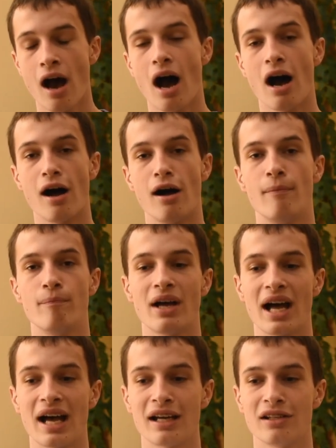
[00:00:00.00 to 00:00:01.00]

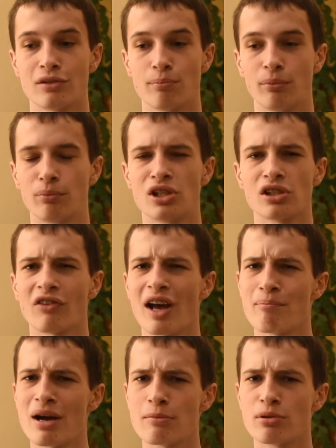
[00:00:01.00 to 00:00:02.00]
And because I've
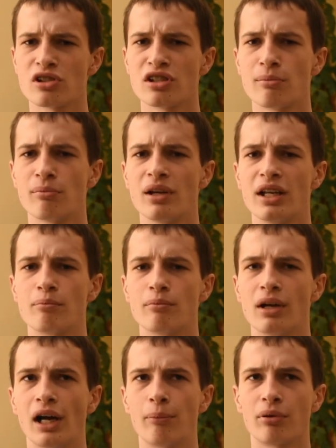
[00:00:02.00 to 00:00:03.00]
had MacBooks
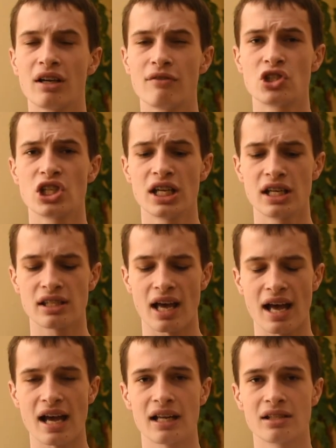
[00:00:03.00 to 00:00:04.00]
in previous years,
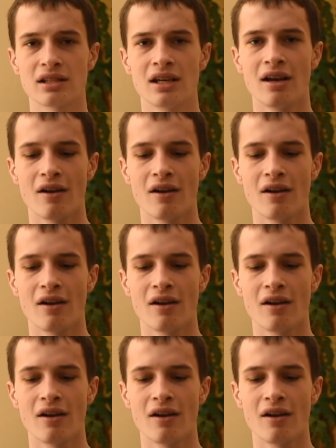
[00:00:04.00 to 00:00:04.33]
and